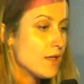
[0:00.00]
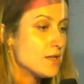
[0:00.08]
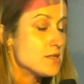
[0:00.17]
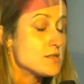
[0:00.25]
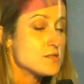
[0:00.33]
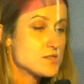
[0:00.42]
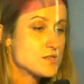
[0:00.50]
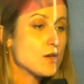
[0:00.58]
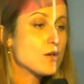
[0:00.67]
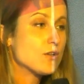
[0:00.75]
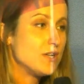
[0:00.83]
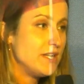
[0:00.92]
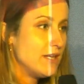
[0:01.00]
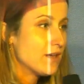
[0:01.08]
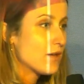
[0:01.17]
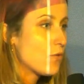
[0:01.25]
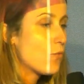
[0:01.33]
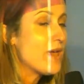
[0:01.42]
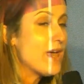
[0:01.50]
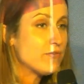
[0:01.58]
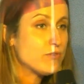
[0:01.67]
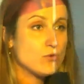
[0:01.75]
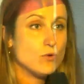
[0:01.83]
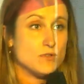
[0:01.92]
Secondly, we
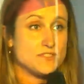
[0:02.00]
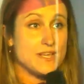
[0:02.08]
have tools,